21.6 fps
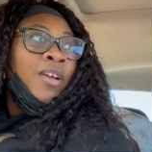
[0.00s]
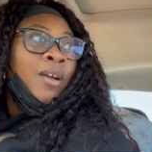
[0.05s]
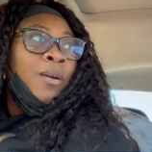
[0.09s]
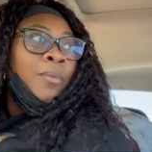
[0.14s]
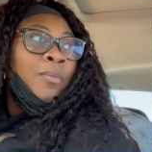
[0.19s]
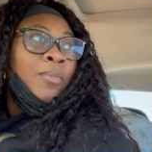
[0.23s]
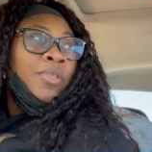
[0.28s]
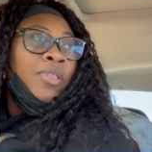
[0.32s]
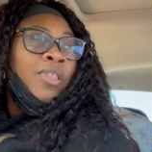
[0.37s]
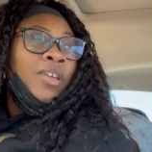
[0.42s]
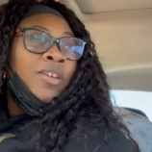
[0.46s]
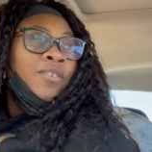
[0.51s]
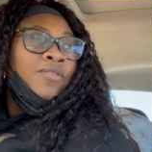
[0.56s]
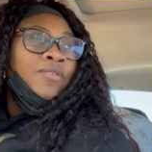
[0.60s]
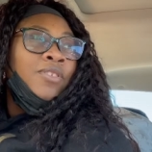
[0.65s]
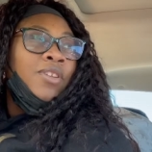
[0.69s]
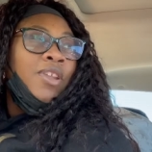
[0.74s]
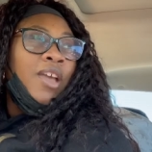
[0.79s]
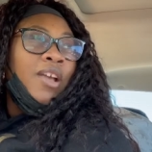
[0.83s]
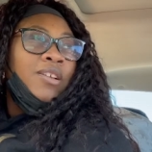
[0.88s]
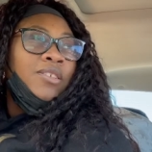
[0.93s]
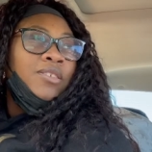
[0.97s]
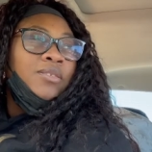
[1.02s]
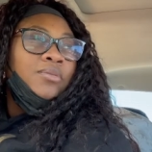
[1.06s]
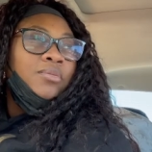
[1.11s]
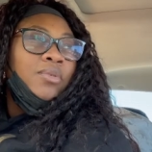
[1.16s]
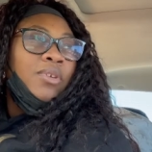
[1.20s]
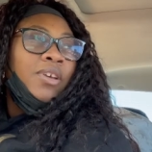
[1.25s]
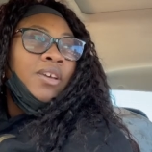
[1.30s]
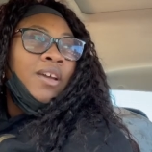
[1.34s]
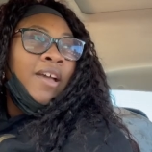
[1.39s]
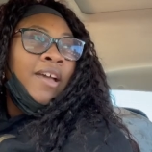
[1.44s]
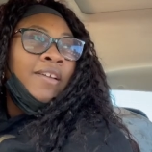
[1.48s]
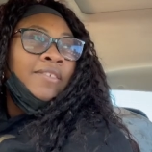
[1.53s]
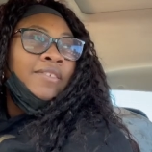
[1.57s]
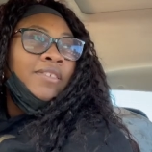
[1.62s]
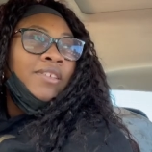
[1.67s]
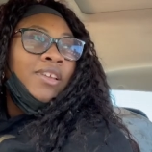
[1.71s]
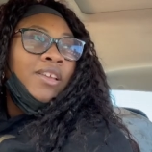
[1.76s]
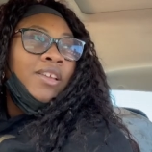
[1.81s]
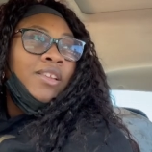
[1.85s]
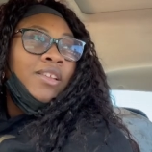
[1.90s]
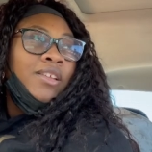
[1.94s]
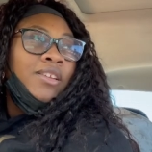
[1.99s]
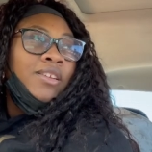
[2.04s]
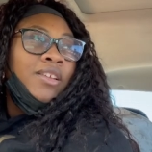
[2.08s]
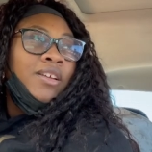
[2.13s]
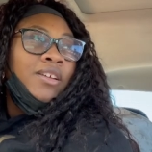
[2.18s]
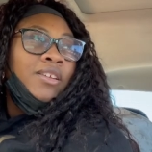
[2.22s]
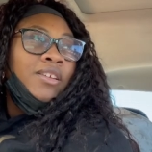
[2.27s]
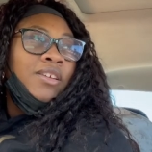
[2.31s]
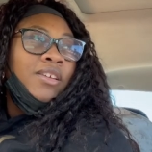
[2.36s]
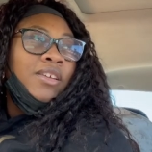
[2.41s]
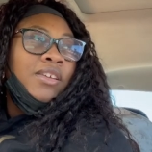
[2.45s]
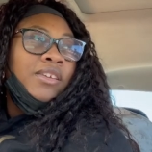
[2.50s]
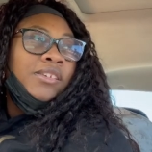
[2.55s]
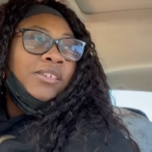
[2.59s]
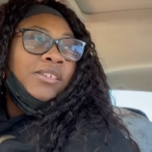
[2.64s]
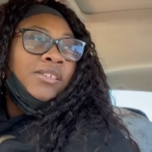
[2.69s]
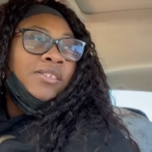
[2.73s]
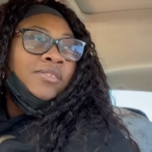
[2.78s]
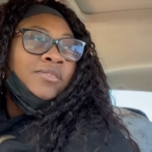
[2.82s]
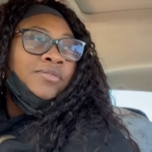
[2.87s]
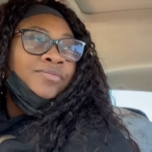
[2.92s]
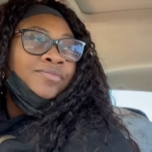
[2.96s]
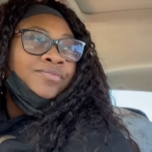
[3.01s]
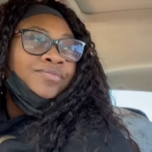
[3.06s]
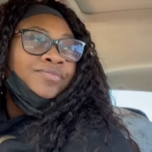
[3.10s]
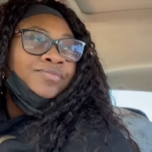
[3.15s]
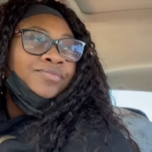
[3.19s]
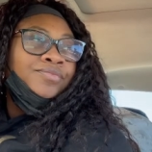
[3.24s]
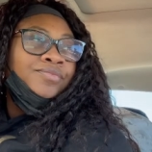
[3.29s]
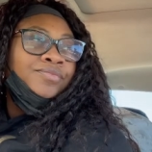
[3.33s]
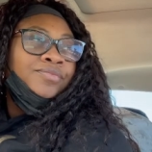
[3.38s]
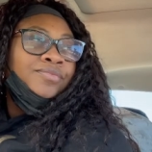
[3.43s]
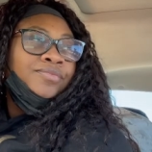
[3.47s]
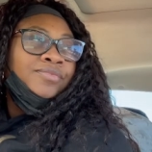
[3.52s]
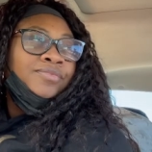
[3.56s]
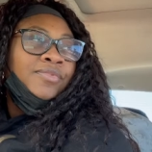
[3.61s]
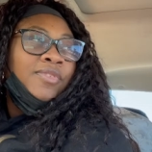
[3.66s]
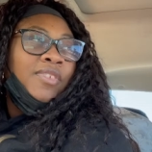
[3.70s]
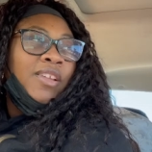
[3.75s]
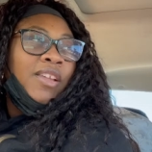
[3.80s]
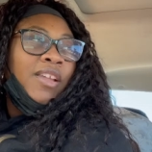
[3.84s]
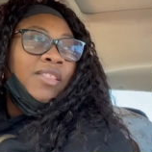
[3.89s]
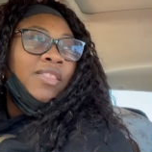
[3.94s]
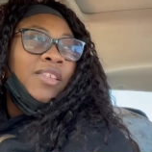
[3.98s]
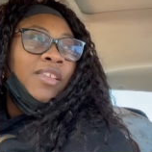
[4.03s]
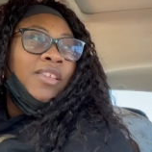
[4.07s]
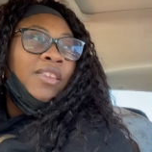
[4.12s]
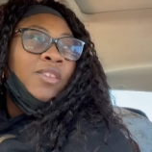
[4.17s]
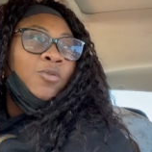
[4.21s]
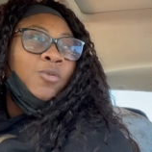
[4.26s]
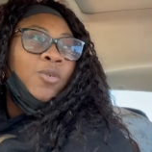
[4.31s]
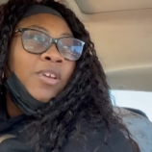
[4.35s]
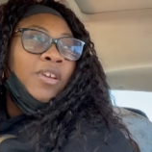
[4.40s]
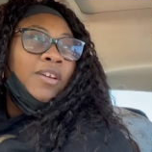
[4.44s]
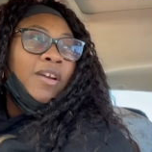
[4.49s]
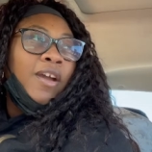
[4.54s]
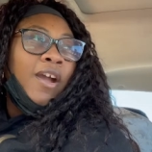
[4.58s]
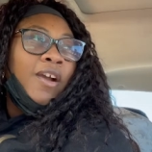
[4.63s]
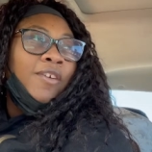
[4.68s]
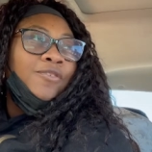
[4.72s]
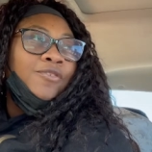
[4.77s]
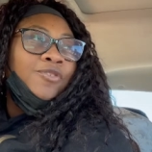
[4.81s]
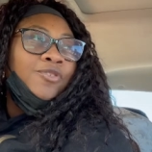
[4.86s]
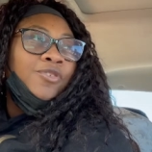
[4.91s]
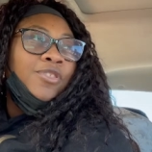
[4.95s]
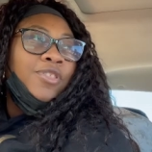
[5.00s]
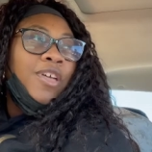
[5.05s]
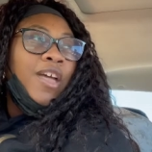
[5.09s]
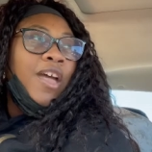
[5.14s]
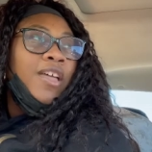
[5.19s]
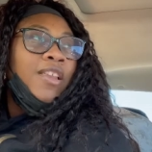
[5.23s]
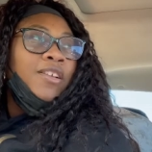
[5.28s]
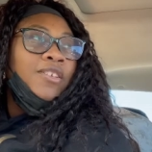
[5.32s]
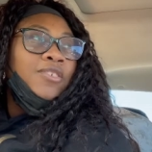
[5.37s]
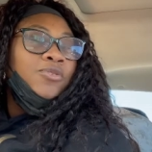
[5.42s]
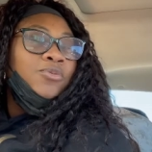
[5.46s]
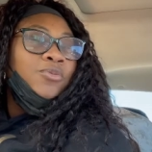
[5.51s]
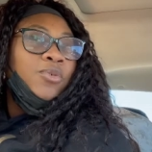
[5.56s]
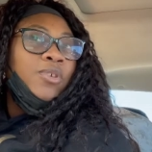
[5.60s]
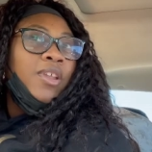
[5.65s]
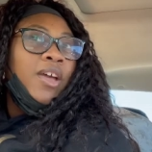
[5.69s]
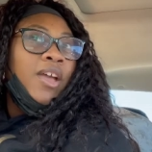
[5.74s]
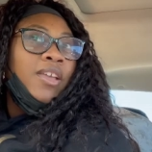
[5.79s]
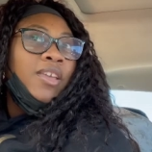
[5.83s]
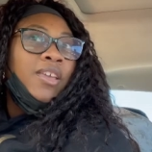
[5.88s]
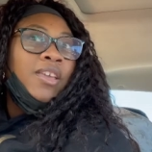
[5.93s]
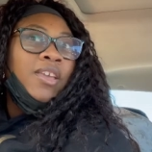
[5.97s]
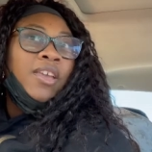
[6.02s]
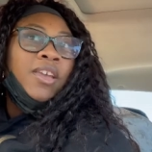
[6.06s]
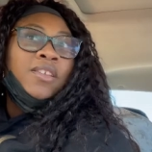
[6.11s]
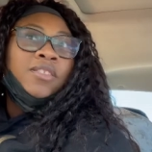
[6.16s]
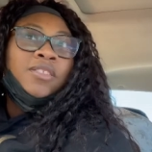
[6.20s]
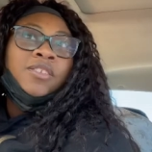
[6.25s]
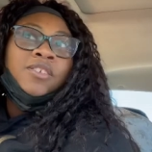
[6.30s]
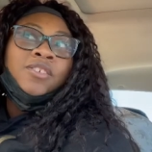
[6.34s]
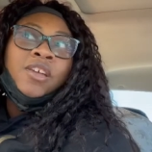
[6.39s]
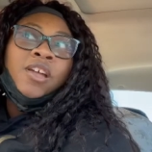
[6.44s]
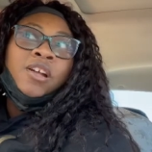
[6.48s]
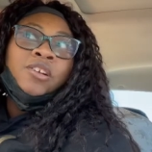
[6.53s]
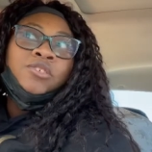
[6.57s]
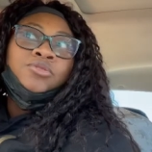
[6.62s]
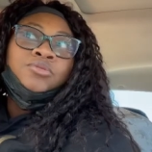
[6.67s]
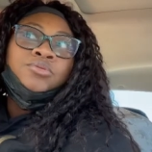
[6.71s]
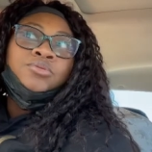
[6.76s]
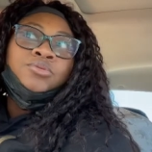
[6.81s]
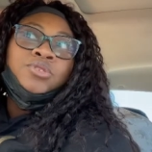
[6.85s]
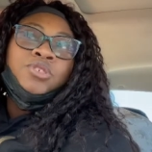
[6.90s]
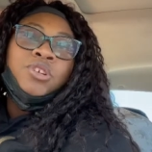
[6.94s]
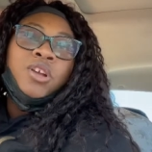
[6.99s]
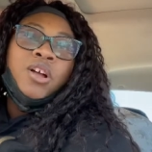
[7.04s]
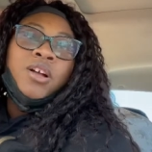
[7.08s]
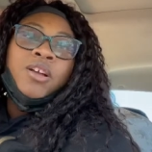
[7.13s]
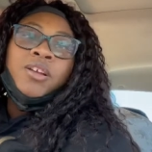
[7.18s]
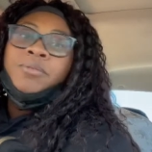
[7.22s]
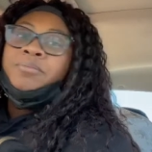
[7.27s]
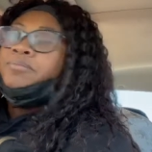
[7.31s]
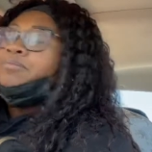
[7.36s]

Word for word: I believe next week i have to get it done again and then the week after that is when i can get the actual shot